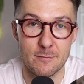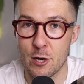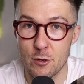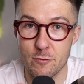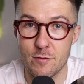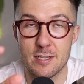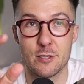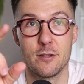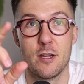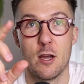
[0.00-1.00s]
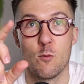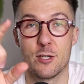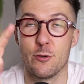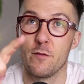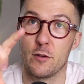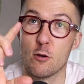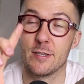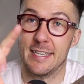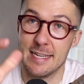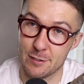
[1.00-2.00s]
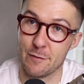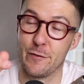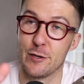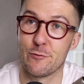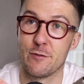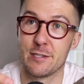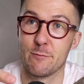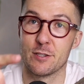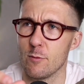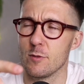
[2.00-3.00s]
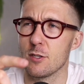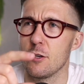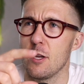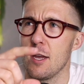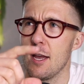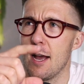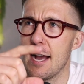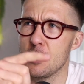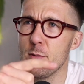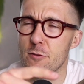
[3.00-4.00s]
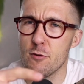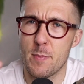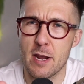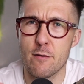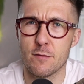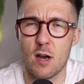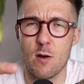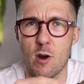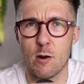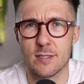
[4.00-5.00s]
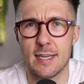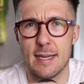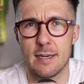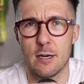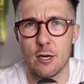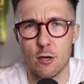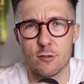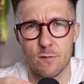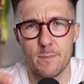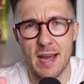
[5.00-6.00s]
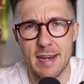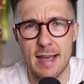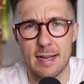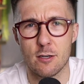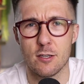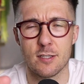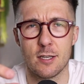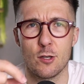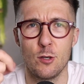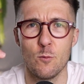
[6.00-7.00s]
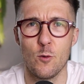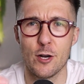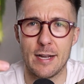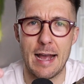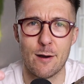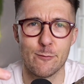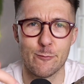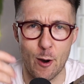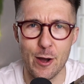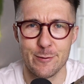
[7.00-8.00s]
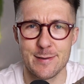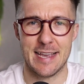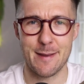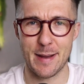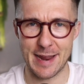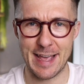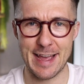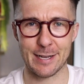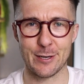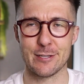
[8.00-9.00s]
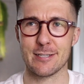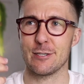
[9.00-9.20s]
Another reason, which sort of goes against the first reason, was that I actually went through a period of time where I was getting lots of bad haircuts, and I couldn't work out why I was getting bad haircuts.